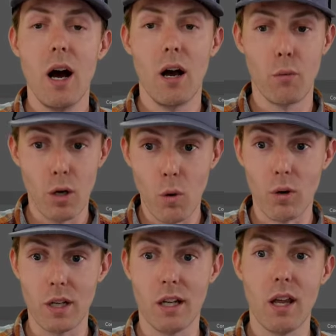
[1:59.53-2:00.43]

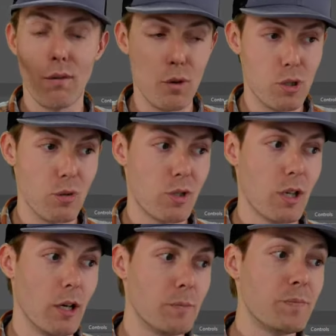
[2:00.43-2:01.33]
recording if you do
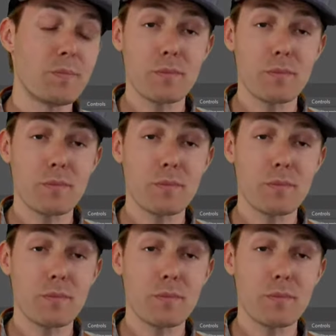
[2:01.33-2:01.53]
so.